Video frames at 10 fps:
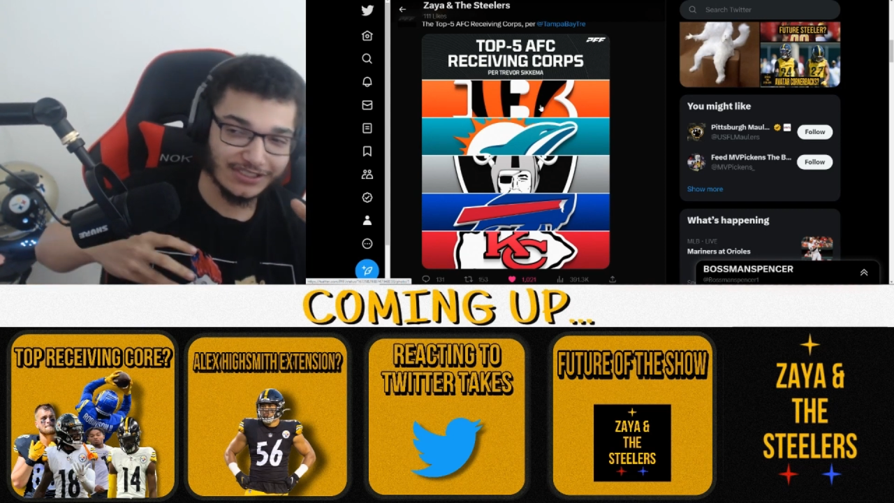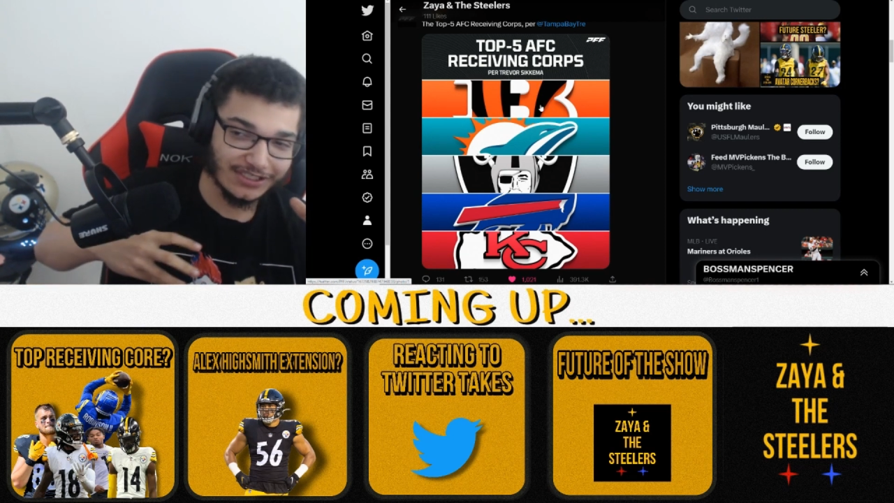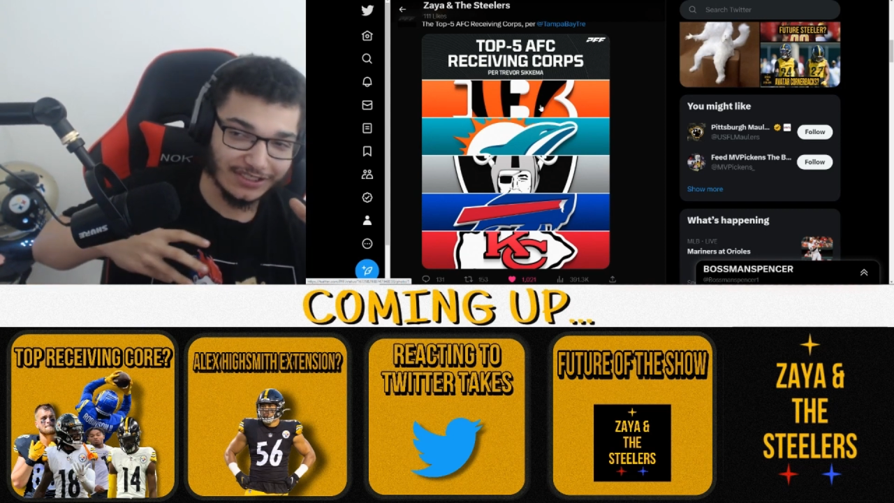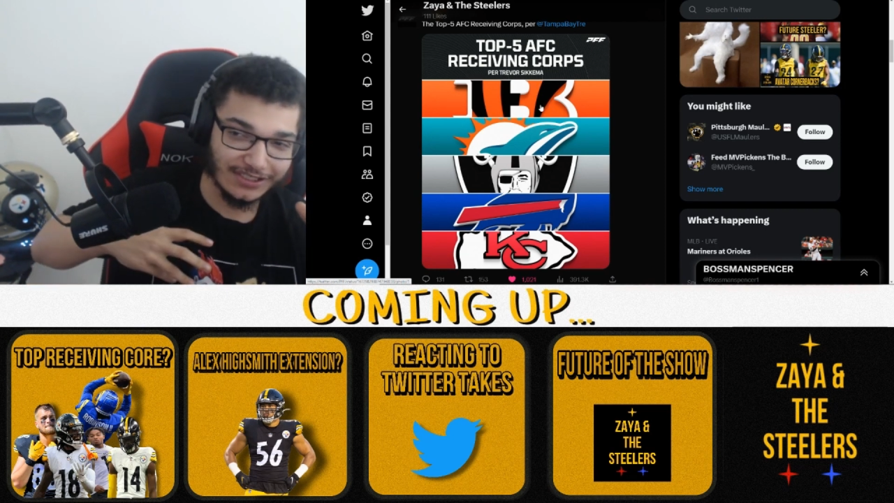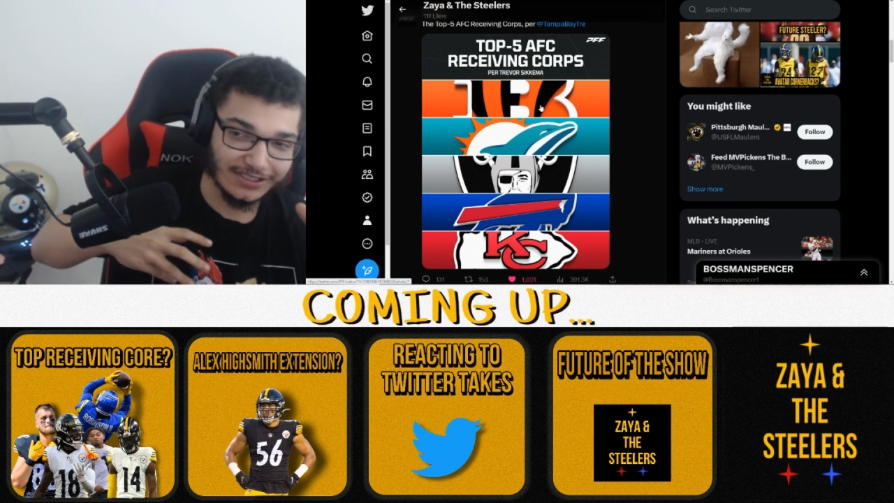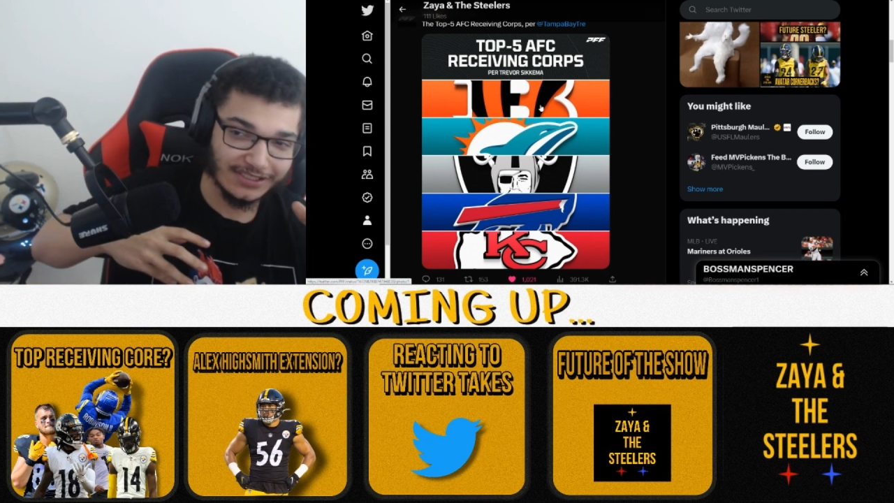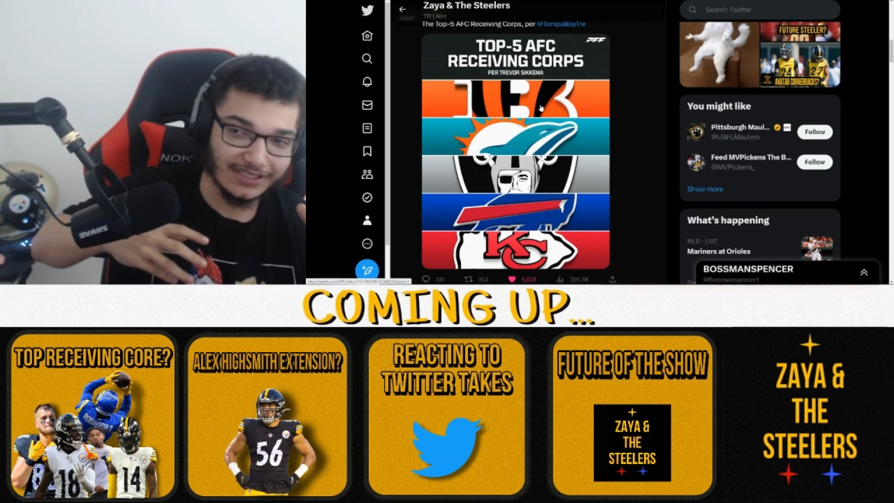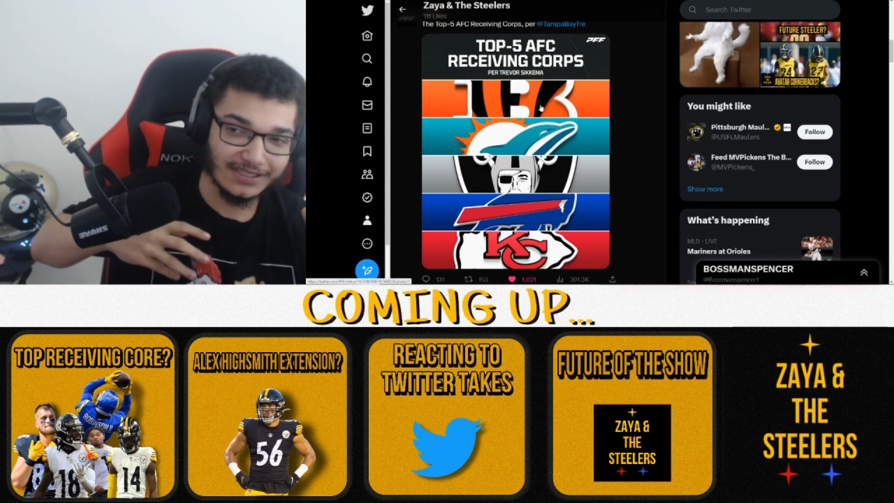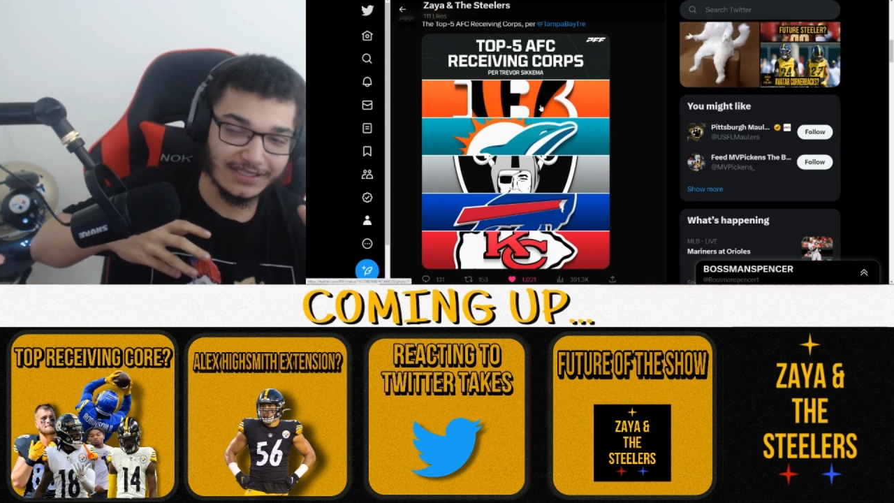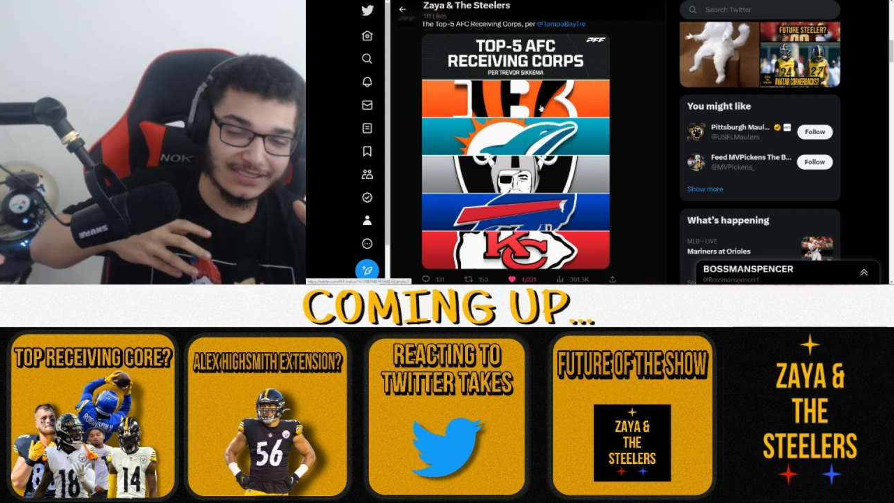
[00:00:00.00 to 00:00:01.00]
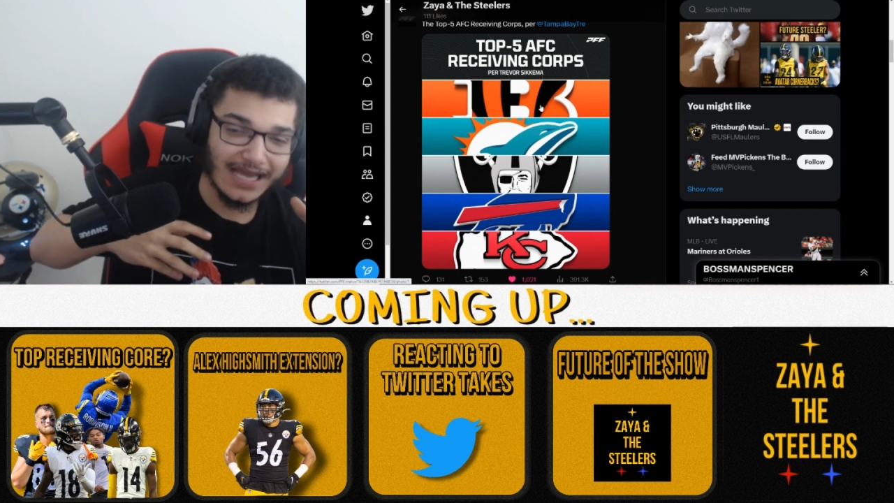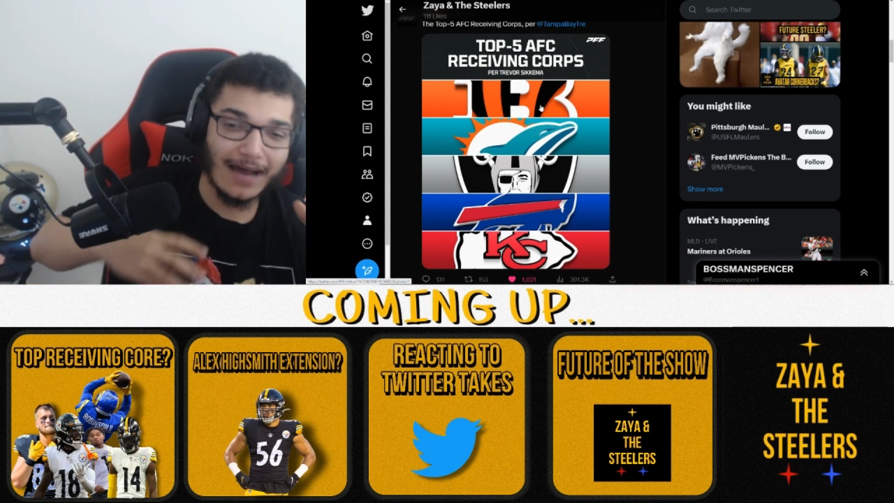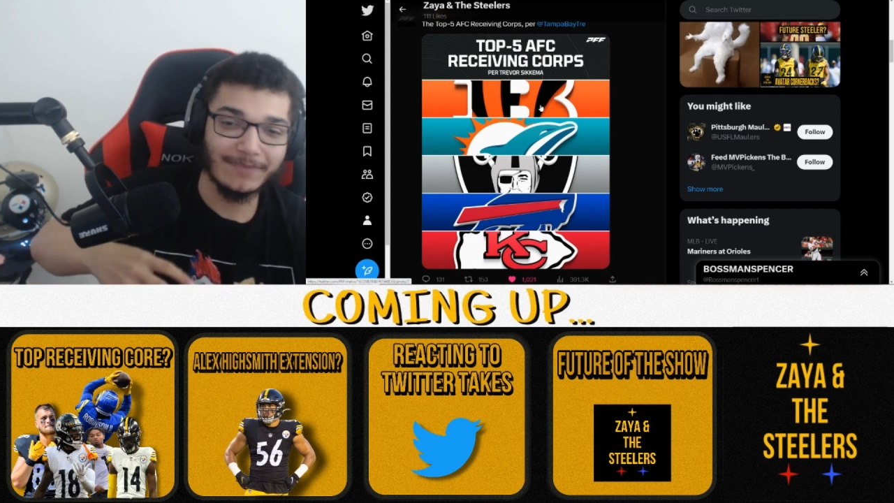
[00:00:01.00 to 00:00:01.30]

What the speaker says: the top